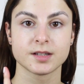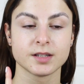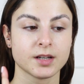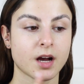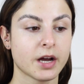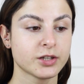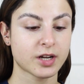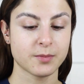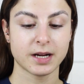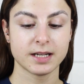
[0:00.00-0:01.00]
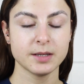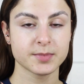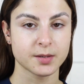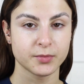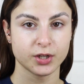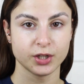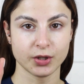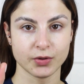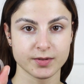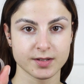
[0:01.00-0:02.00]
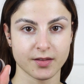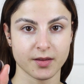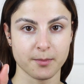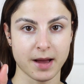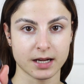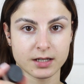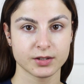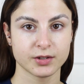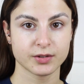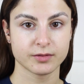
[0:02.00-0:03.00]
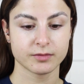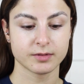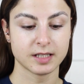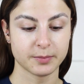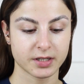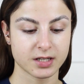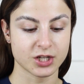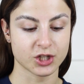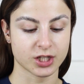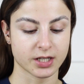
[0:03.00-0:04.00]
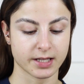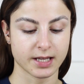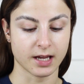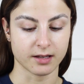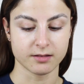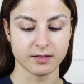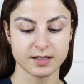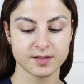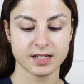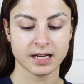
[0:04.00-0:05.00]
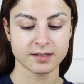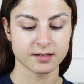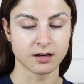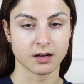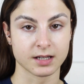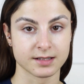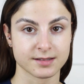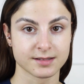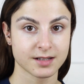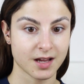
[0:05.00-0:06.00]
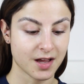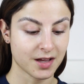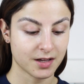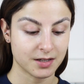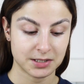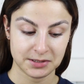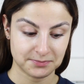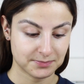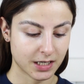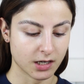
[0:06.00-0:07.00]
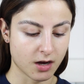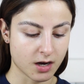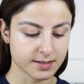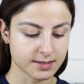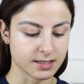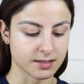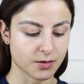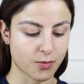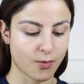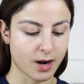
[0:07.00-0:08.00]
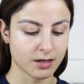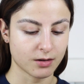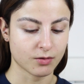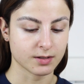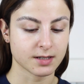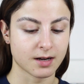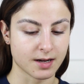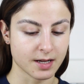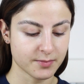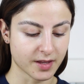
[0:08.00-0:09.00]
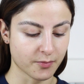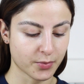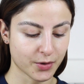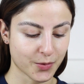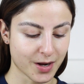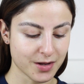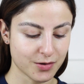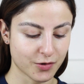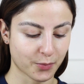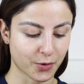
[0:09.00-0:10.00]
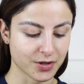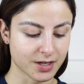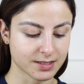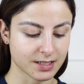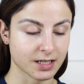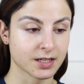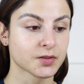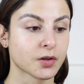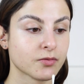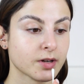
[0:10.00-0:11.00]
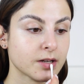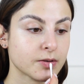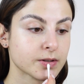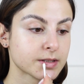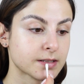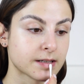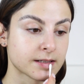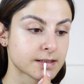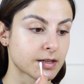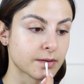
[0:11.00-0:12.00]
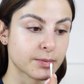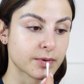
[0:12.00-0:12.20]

To hydrate my lips, I'm going to use the MAC lip conditioner again. This tester has lasted quite a long time. They've put quite a lot of product in here, so I really got to test out the